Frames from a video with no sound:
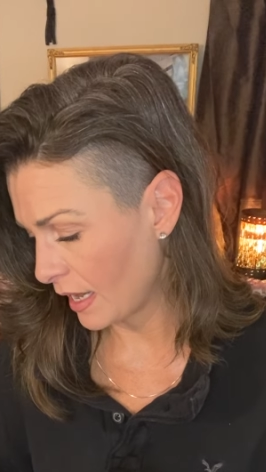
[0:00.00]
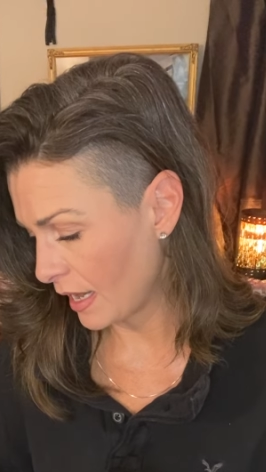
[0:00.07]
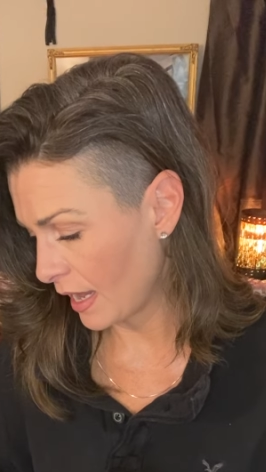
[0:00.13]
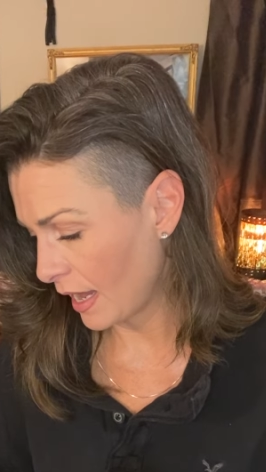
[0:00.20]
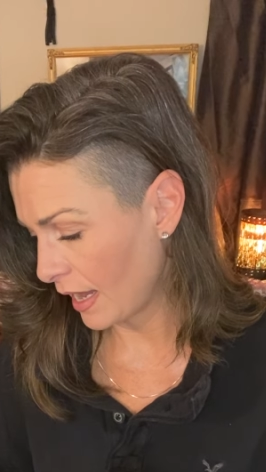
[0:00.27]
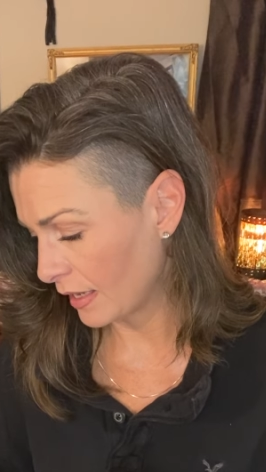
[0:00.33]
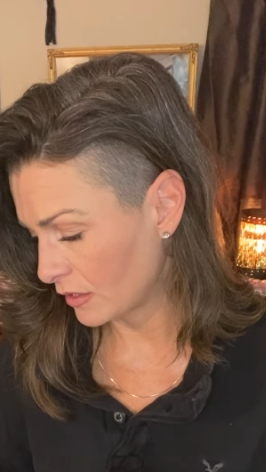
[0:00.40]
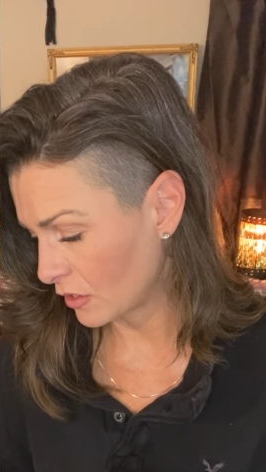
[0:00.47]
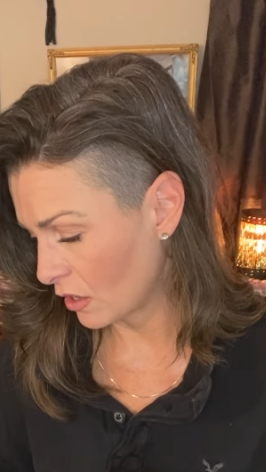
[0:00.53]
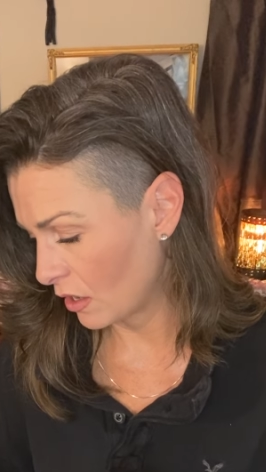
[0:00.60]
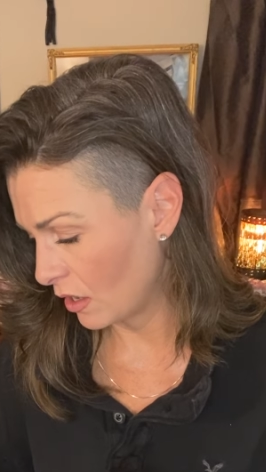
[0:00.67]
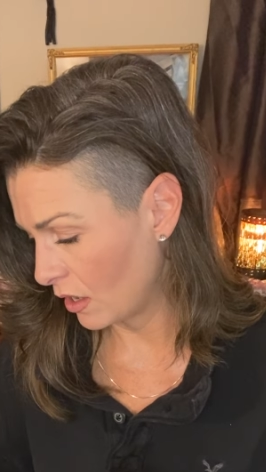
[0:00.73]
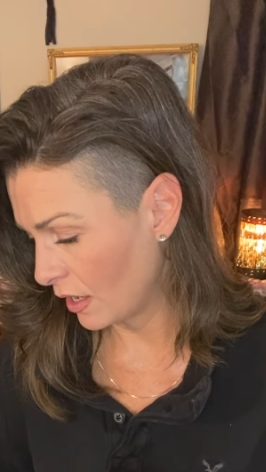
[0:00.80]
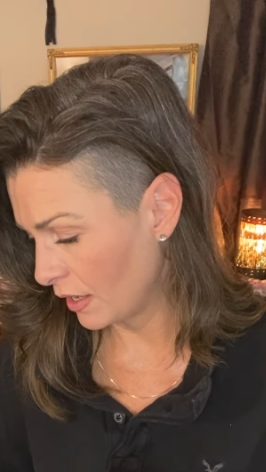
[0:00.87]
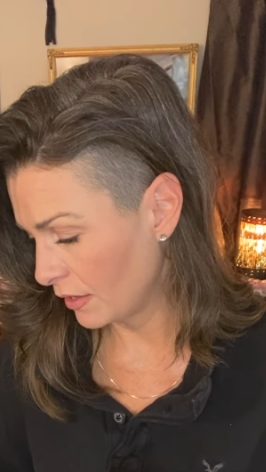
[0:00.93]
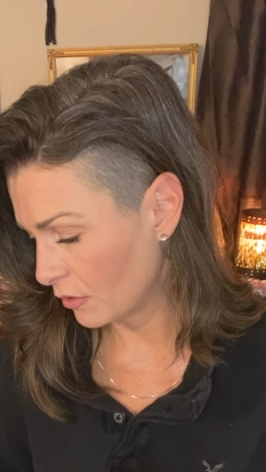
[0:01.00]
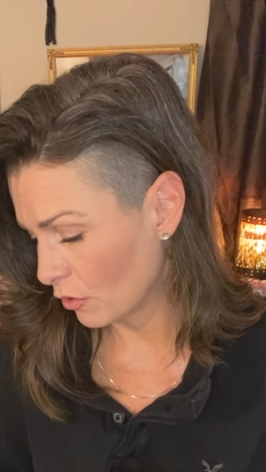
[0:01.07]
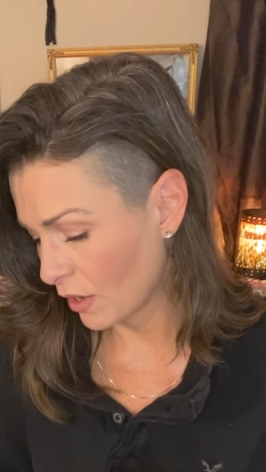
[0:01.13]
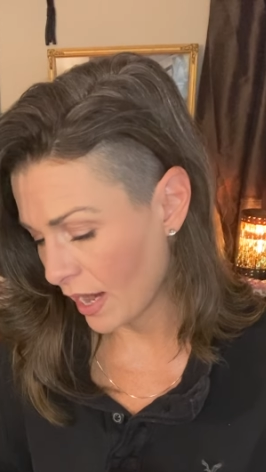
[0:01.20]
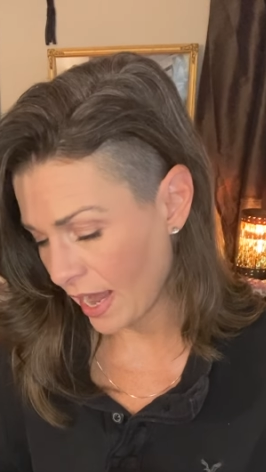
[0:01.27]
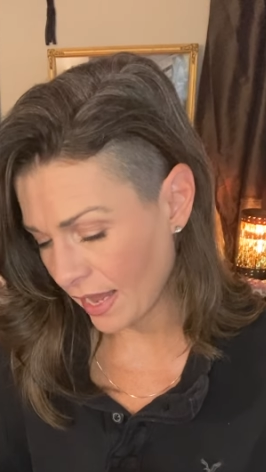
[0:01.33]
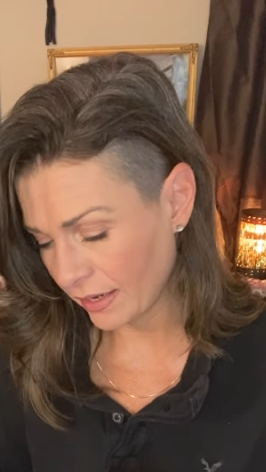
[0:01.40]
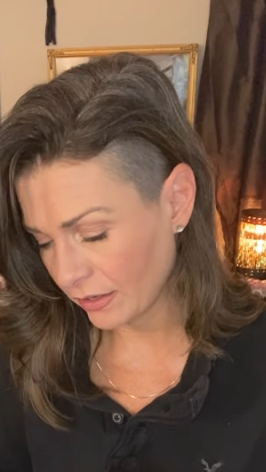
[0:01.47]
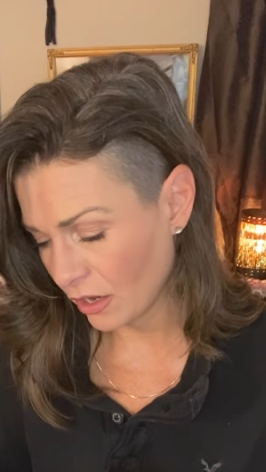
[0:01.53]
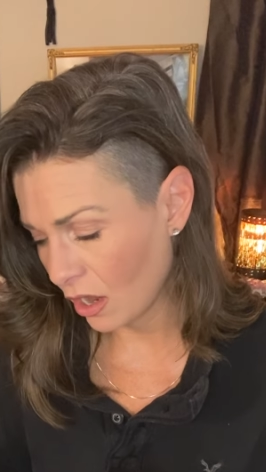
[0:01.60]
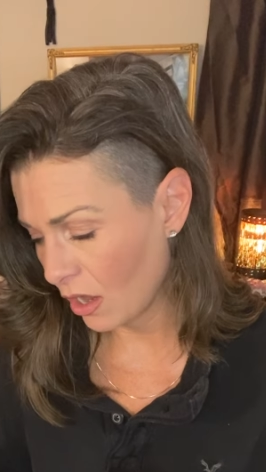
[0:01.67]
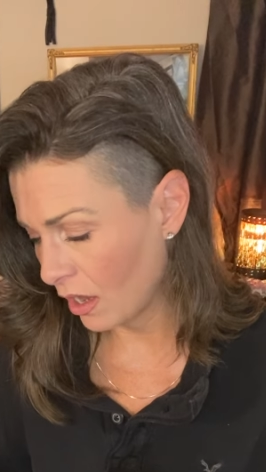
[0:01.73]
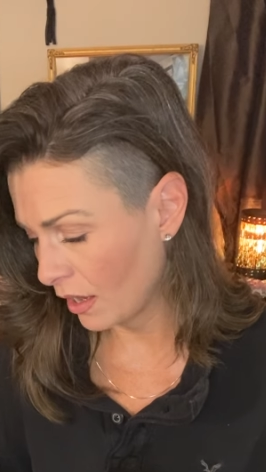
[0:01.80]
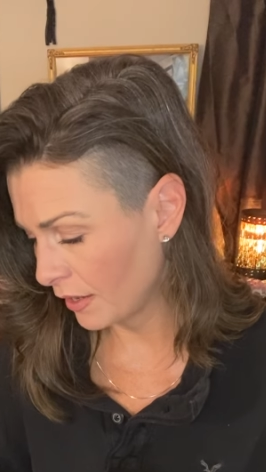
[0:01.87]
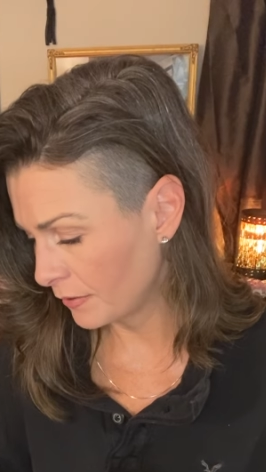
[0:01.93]
has gone or had
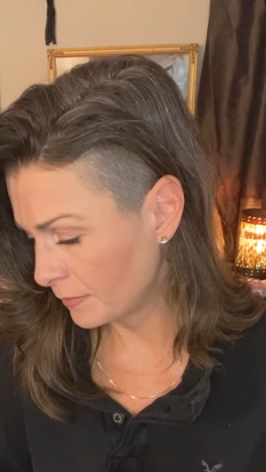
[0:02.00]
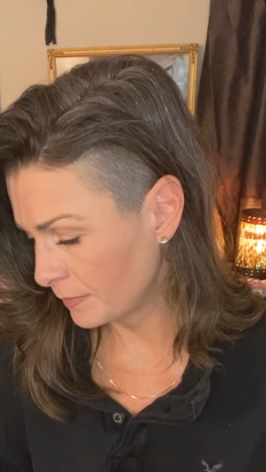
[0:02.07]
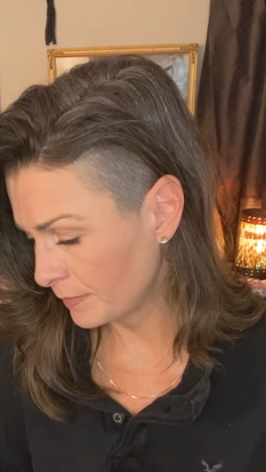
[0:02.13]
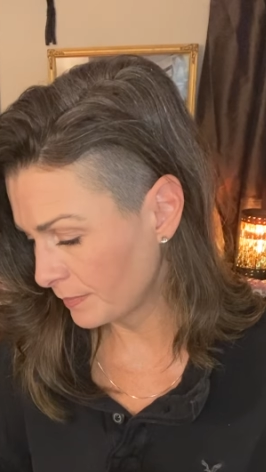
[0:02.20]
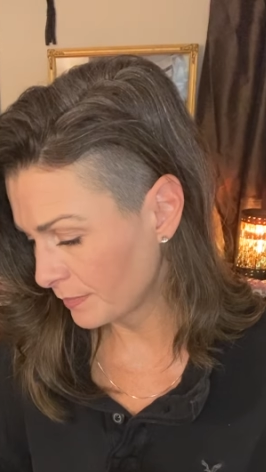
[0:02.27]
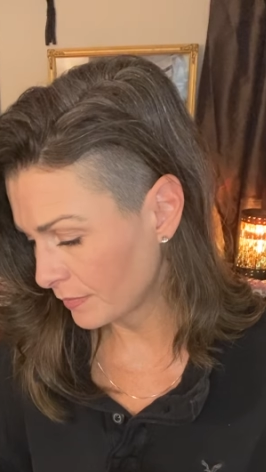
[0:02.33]
gone.